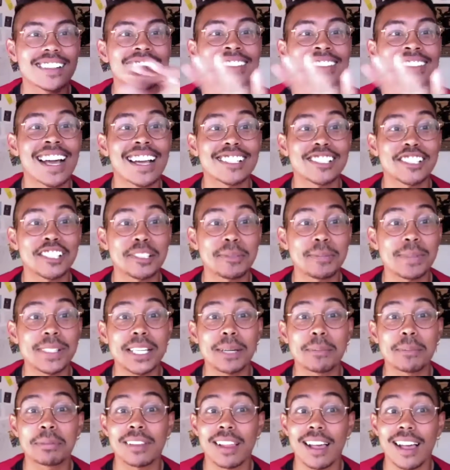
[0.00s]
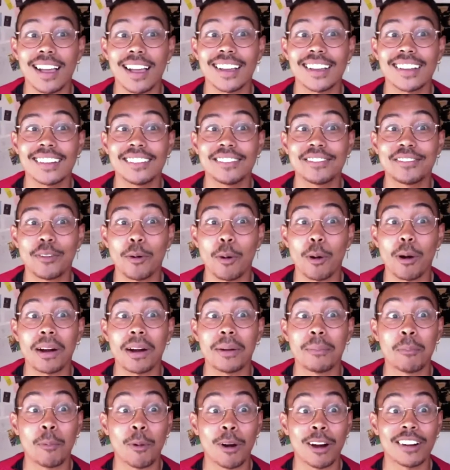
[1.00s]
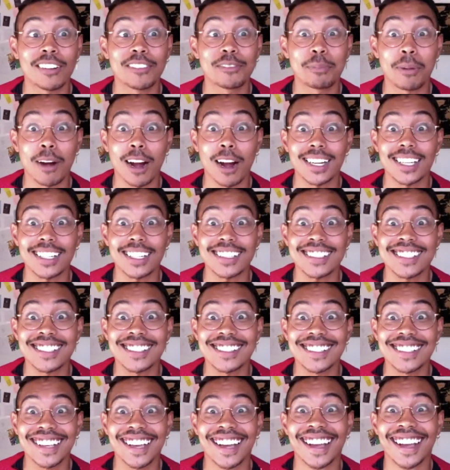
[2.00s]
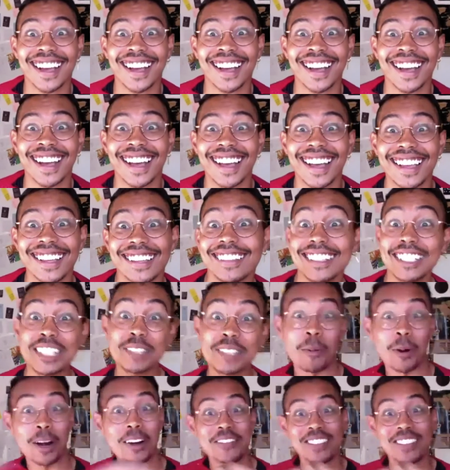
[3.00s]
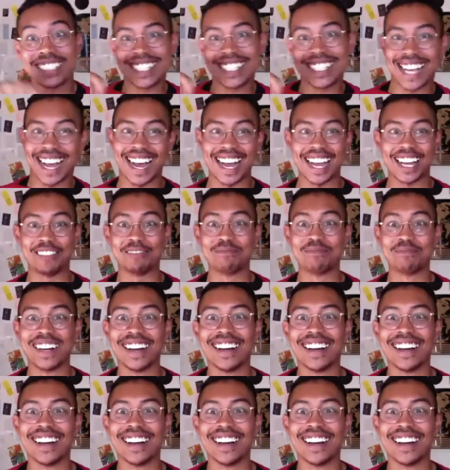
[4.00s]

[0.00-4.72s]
that should be a plug for Morph products. It's morphin' time.